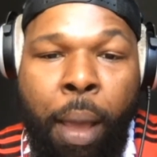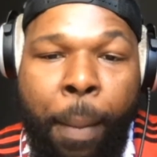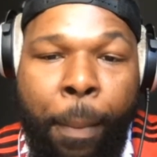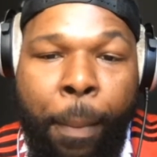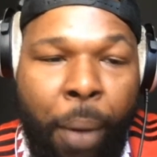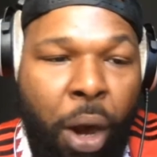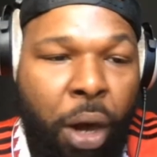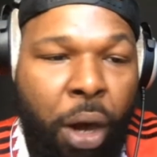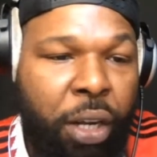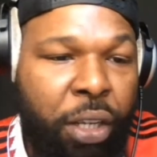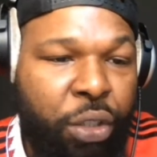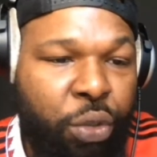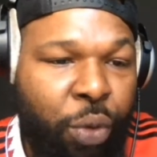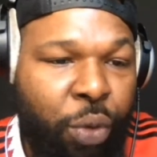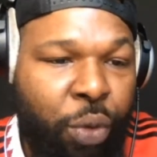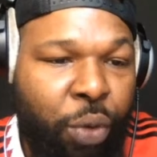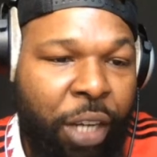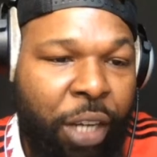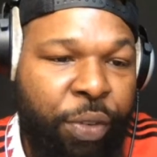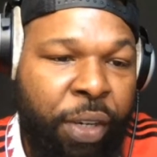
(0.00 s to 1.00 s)
Marcus
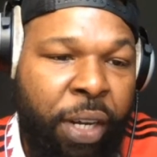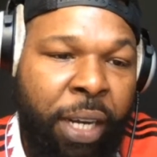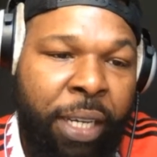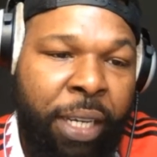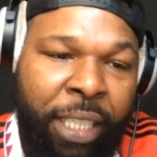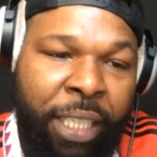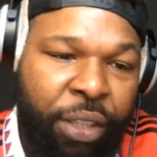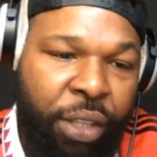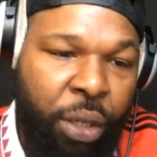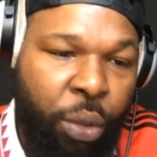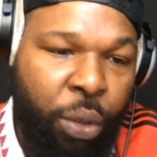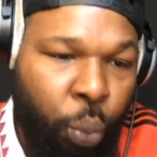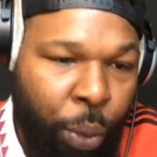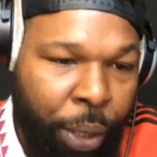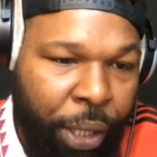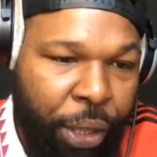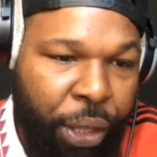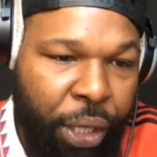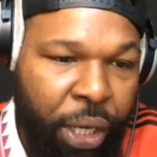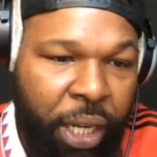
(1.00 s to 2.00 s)
Rashford, and Ethan
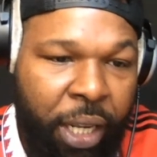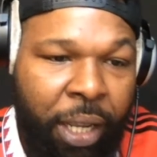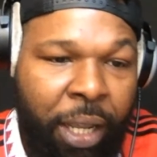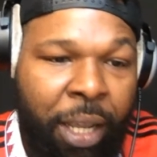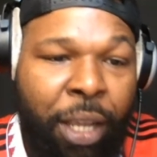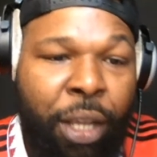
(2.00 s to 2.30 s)
Wheatley.